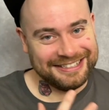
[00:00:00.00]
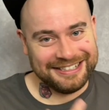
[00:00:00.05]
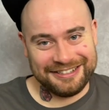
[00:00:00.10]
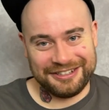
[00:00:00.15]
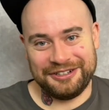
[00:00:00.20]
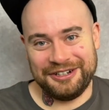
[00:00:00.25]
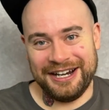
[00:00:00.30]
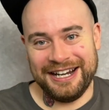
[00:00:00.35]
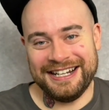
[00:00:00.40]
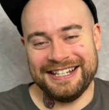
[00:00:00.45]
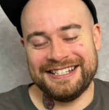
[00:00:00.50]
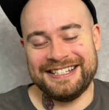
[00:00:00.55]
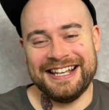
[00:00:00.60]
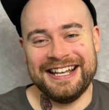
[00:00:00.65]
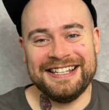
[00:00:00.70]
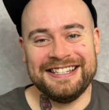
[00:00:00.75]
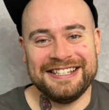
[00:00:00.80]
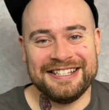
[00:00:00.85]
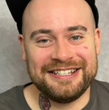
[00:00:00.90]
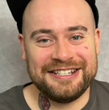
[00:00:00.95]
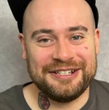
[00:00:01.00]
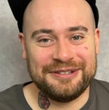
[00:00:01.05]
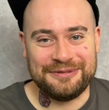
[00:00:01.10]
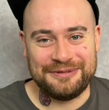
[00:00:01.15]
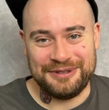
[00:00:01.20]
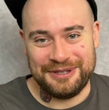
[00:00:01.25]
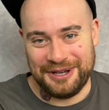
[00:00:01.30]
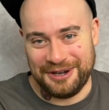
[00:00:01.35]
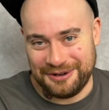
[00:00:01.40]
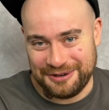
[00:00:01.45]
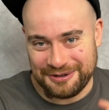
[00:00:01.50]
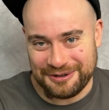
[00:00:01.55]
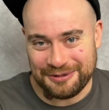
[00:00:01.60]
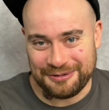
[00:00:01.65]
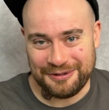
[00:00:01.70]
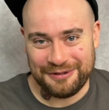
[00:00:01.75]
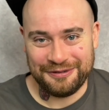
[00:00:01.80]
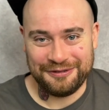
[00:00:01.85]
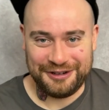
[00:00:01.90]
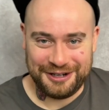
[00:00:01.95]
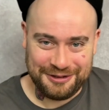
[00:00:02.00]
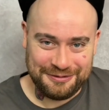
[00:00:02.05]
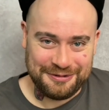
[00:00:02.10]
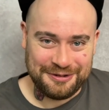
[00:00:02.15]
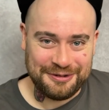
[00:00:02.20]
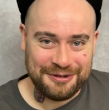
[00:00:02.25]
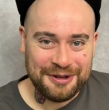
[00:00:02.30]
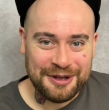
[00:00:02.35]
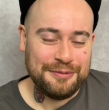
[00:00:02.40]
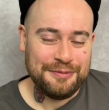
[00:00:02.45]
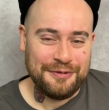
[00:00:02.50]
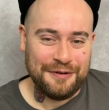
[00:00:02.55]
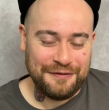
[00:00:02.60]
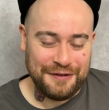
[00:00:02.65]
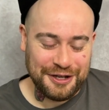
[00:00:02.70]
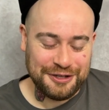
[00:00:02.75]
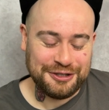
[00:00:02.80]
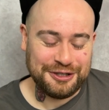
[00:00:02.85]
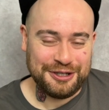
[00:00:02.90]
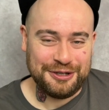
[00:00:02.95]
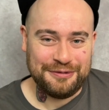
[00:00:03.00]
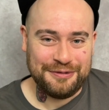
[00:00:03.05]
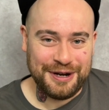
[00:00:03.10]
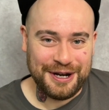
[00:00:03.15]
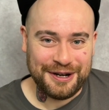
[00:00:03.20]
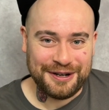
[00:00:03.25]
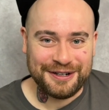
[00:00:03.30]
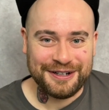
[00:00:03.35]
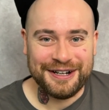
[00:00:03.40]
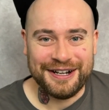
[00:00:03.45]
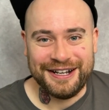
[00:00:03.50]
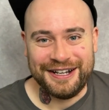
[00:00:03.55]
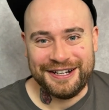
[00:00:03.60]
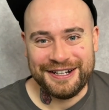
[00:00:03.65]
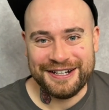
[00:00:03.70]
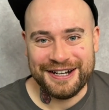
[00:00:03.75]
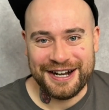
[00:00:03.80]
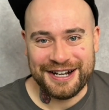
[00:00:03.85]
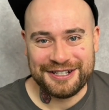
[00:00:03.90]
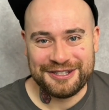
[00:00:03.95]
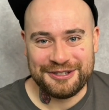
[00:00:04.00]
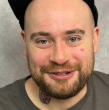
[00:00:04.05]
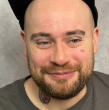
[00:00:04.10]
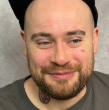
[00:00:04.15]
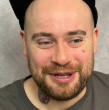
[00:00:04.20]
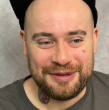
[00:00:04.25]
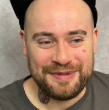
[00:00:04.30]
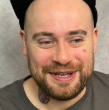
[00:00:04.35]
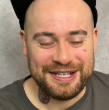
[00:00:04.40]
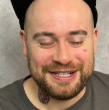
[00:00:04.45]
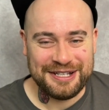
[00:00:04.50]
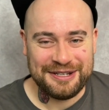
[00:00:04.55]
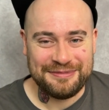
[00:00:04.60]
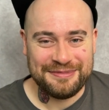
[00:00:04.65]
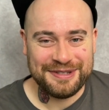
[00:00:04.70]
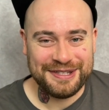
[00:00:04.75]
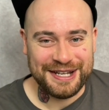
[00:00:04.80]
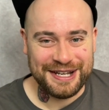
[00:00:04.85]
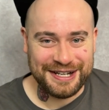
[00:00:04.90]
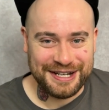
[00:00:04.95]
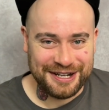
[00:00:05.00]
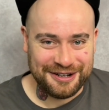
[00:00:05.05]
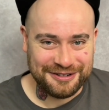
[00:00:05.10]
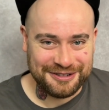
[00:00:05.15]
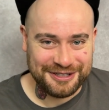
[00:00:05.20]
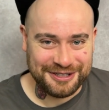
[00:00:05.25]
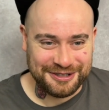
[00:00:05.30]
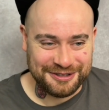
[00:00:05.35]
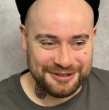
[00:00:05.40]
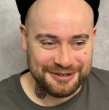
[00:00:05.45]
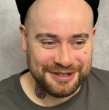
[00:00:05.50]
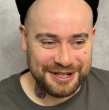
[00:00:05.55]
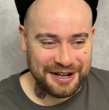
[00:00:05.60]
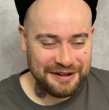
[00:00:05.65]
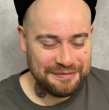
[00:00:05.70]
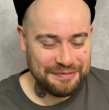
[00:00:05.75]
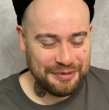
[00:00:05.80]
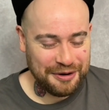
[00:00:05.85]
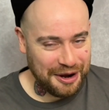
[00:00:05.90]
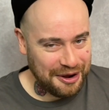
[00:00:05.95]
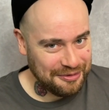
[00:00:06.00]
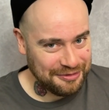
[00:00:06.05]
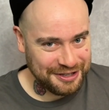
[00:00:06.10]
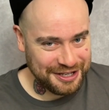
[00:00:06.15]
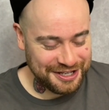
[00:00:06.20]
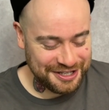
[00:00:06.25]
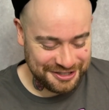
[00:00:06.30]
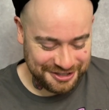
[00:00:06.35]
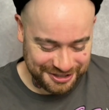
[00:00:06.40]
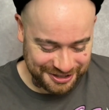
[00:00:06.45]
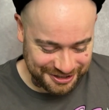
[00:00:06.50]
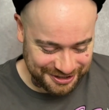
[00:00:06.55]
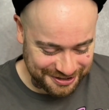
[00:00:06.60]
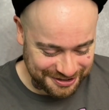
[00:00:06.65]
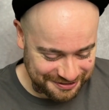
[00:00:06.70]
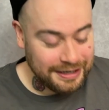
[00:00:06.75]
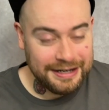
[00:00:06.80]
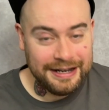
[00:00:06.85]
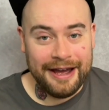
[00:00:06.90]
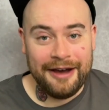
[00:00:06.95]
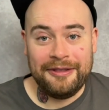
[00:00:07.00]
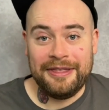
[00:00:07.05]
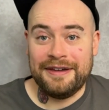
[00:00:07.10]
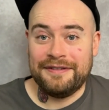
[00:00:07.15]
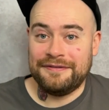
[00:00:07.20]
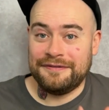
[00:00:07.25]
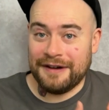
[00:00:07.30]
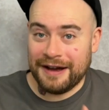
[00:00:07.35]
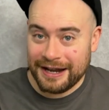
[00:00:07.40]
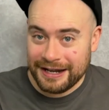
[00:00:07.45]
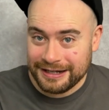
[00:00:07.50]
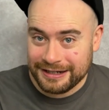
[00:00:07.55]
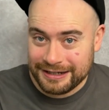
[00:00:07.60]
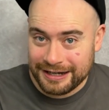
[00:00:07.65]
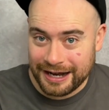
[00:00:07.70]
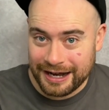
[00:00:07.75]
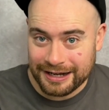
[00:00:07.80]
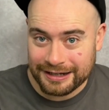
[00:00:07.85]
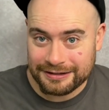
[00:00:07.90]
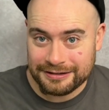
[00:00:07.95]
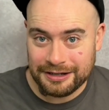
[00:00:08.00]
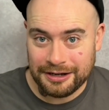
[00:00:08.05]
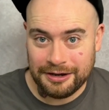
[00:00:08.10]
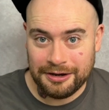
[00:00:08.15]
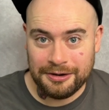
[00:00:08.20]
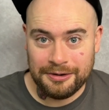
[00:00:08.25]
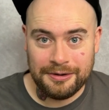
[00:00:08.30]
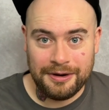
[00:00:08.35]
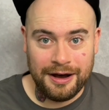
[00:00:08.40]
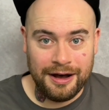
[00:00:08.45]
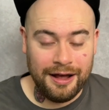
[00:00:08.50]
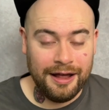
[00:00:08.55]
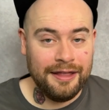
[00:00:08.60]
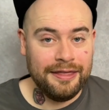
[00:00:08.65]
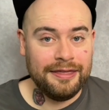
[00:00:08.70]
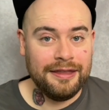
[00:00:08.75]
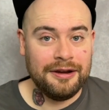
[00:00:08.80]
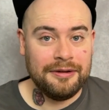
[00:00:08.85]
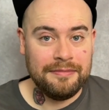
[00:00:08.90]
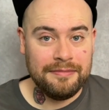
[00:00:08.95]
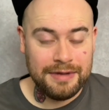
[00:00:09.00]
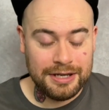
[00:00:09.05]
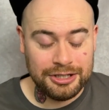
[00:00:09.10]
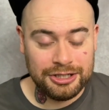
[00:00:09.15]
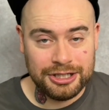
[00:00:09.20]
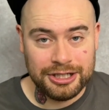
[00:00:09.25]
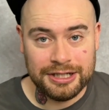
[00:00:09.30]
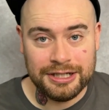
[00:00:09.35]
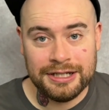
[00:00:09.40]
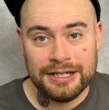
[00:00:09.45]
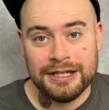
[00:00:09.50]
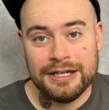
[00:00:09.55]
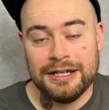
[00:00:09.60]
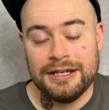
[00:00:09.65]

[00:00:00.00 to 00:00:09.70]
It's great he says this because we'll know Wolverine will eventually wear a costume that makes him stand out too, and probably itches. Now they find Cocteau on their mission.